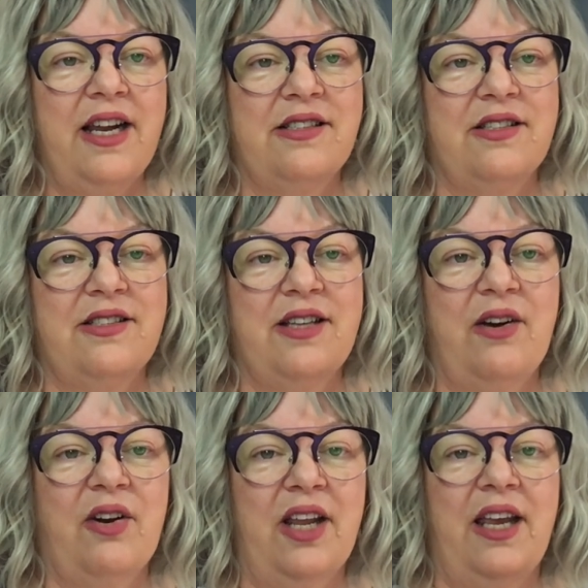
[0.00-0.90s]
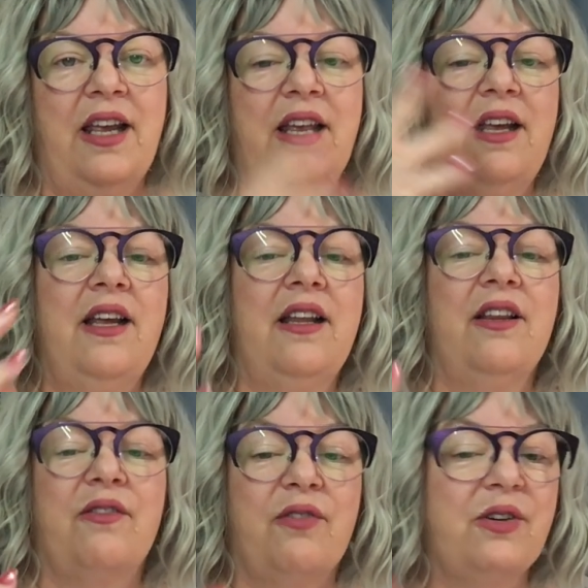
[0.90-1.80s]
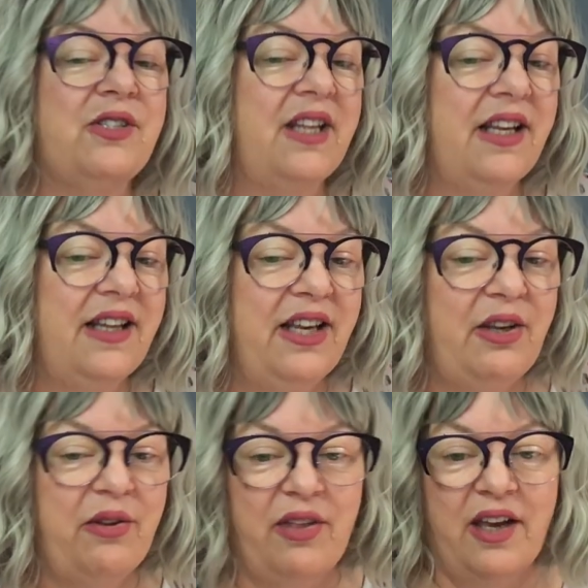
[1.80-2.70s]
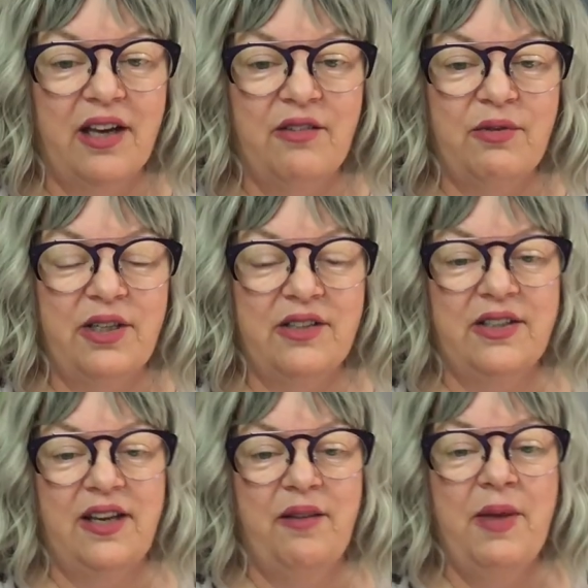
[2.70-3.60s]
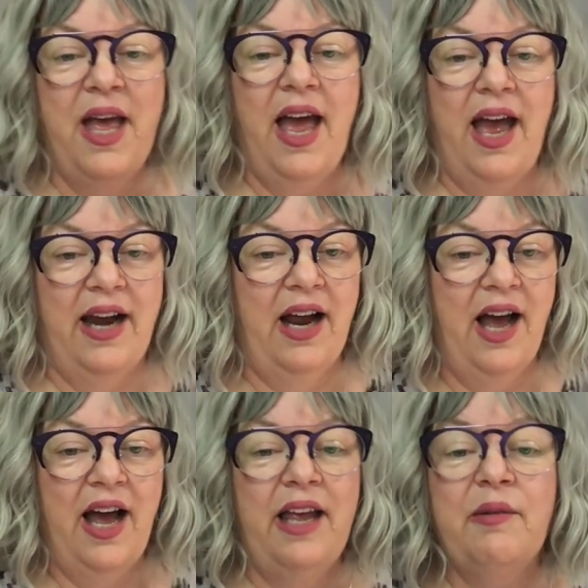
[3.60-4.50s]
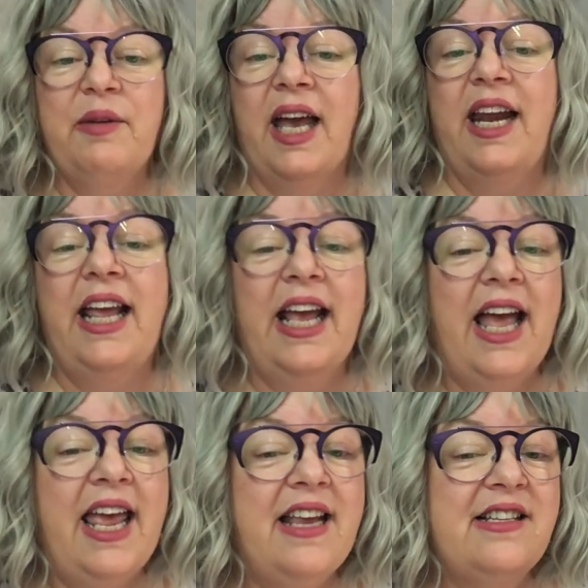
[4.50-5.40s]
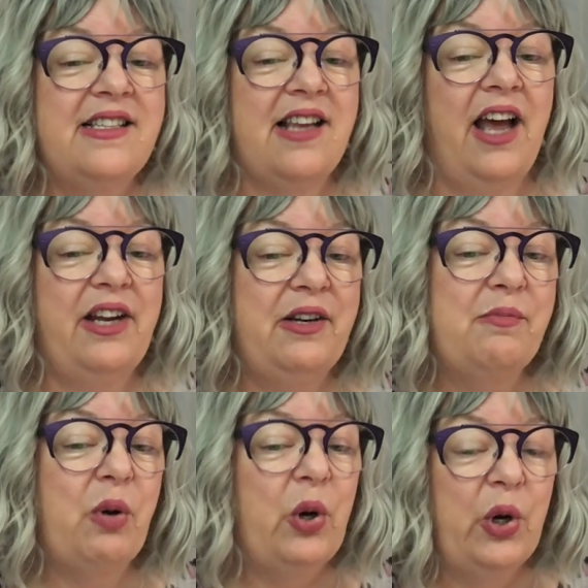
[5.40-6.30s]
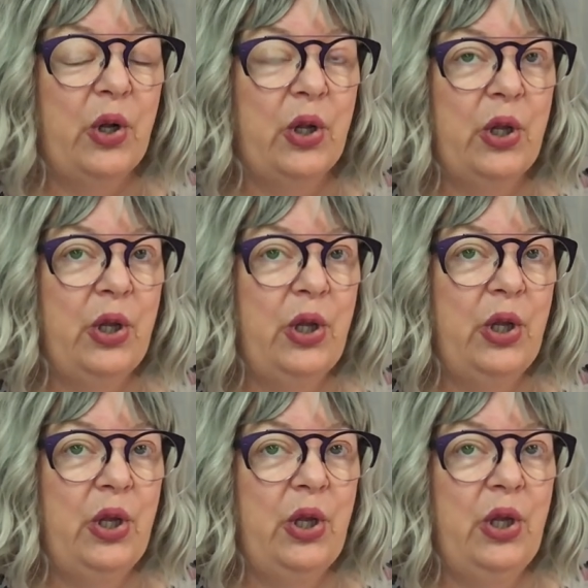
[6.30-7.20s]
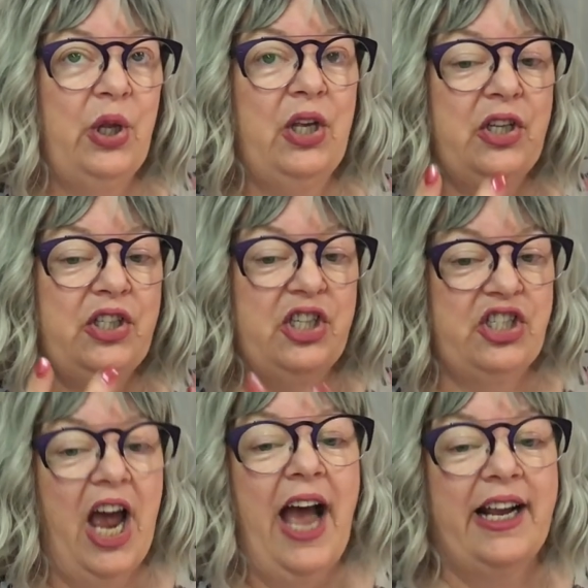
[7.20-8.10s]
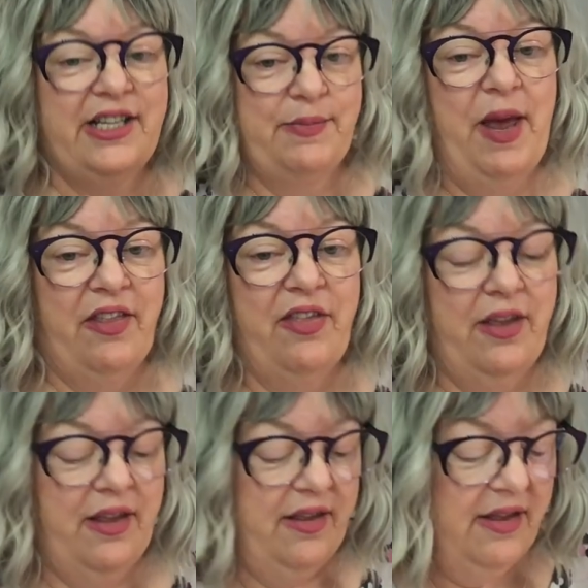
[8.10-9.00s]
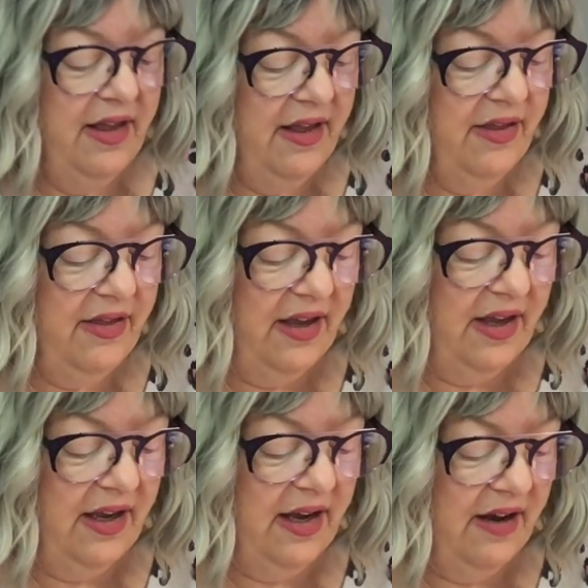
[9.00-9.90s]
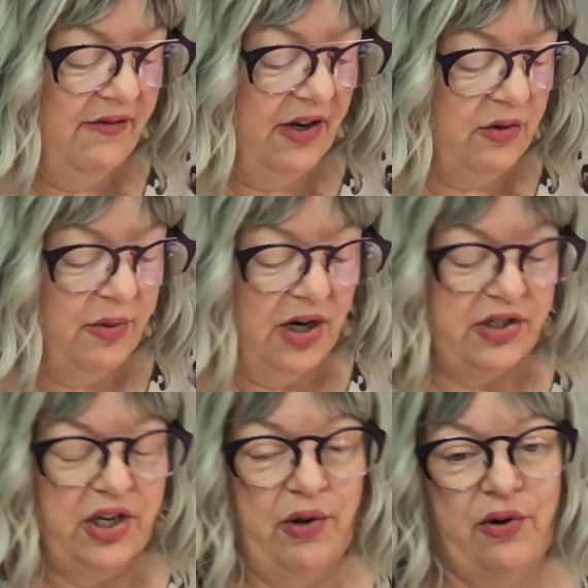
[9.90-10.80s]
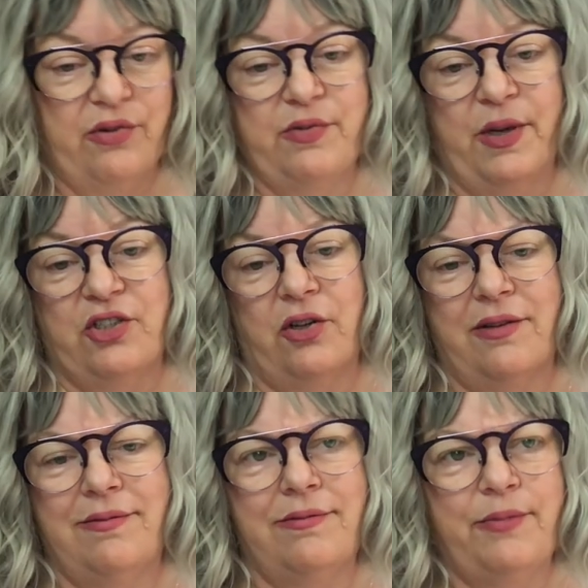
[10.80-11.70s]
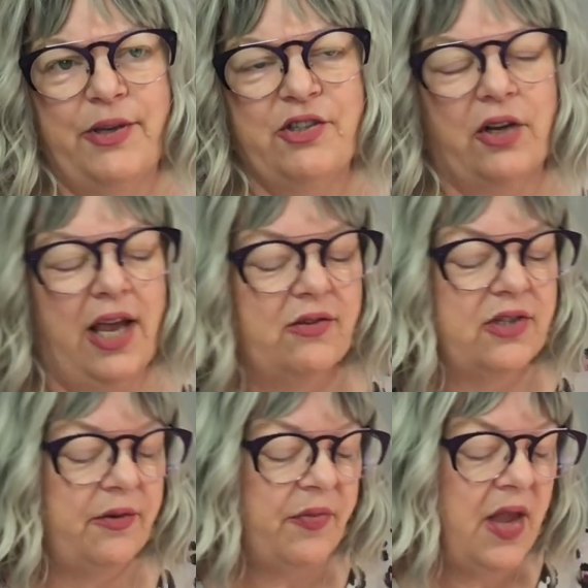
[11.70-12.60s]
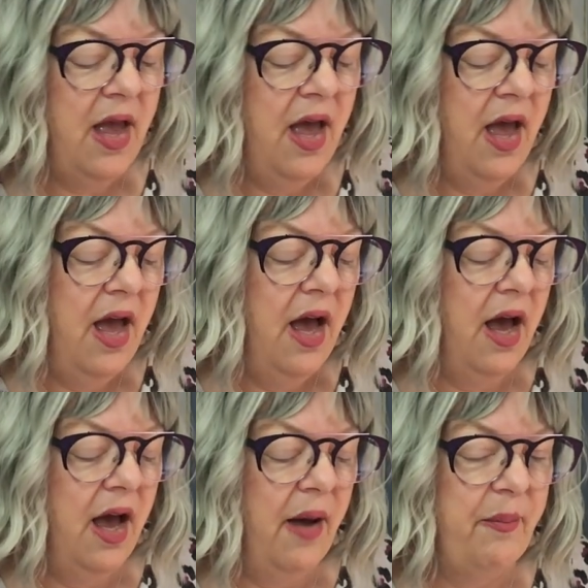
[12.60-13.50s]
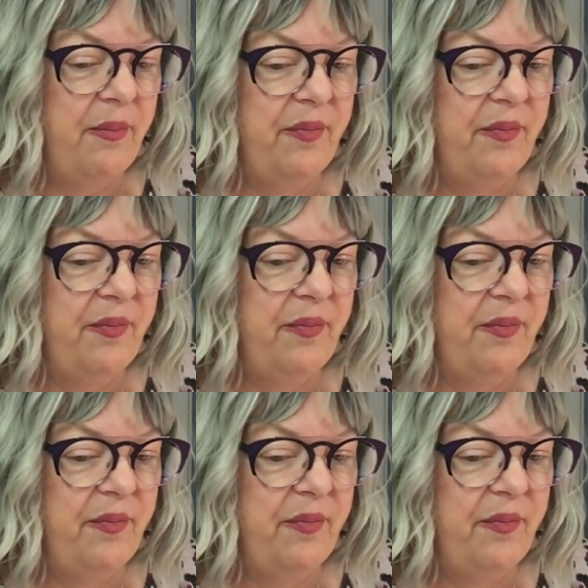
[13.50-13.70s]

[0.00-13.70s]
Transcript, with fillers: necessarily the first thing that you think of when you see him. And I am getting a sudden pull to Jack Smith, the uh, federal prosecutor, special special counsel. Um,